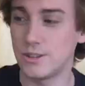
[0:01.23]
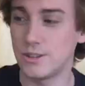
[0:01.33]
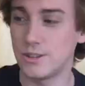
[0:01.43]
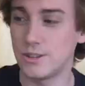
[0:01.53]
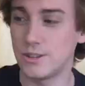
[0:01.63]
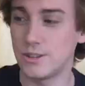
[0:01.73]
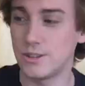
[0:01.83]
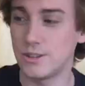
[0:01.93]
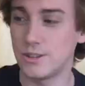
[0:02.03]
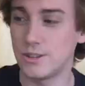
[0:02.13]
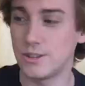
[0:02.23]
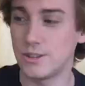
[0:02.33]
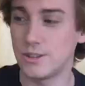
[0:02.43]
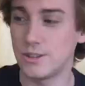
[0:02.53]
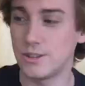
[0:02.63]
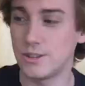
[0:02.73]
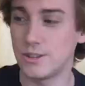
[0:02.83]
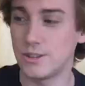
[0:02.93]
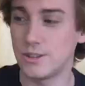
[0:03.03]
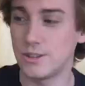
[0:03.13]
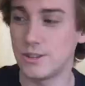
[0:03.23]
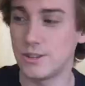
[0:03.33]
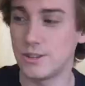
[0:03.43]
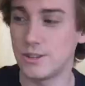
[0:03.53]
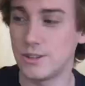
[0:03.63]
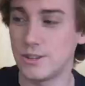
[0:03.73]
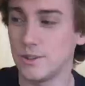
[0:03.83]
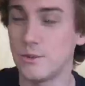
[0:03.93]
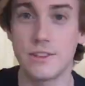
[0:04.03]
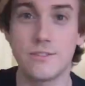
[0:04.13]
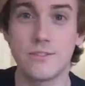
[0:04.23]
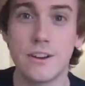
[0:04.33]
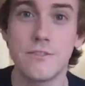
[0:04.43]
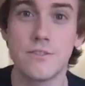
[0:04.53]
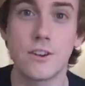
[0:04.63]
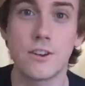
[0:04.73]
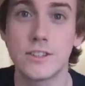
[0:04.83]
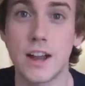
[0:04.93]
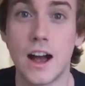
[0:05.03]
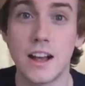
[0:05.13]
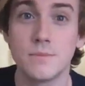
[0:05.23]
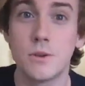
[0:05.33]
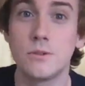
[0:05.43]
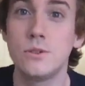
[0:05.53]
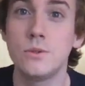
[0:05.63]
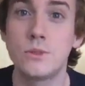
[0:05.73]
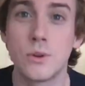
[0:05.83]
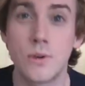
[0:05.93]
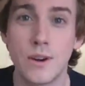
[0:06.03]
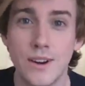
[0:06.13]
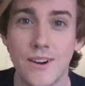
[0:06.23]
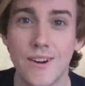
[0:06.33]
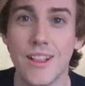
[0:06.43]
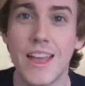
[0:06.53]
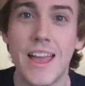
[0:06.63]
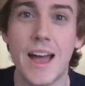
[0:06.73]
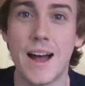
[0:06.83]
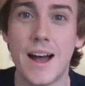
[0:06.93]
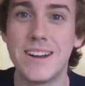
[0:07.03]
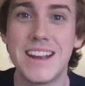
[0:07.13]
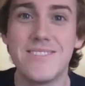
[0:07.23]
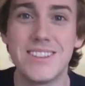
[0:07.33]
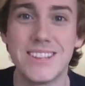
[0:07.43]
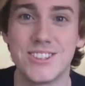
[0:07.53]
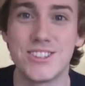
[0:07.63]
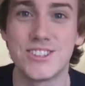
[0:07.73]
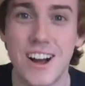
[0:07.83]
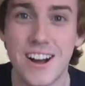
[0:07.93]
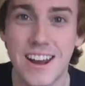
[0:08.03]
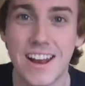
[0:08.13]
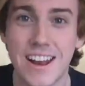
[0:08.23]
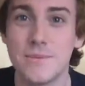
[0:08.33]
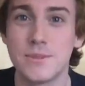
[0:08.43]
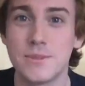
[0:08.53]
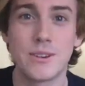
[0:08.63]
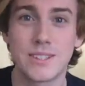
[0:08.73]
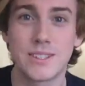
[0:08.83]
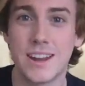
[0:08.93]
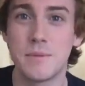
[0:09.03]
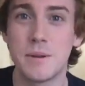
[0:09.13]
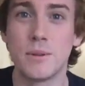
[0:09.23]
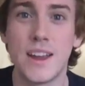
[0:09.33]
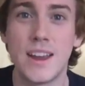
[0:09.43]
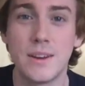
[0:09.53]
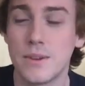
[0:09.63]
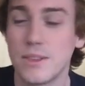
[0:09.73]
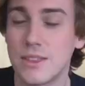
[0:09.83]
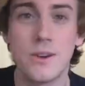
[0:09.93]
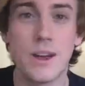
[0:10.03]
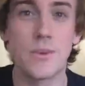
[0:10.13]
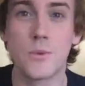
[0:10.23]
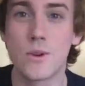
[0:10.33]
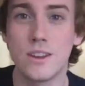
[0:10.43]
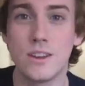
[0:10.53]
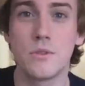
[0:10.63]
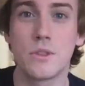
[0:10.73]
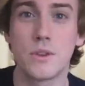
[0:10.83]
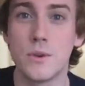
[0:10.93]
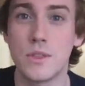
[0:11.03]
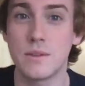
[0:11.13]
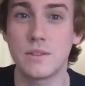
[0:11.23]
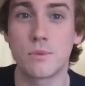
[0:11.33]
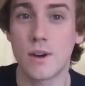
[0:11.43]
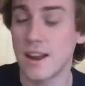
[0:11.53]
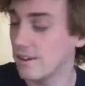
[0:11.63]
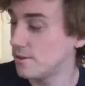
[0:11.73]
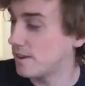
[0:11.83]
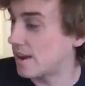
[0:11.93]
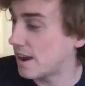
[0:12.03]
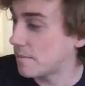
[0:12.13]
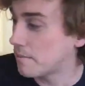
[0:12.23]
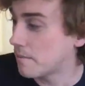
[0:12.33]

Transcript: Hello everybody and welcome to the very first Osmo tutorial. My name is Johnny and I'm so excited to be playing with you and working you through this brand new game,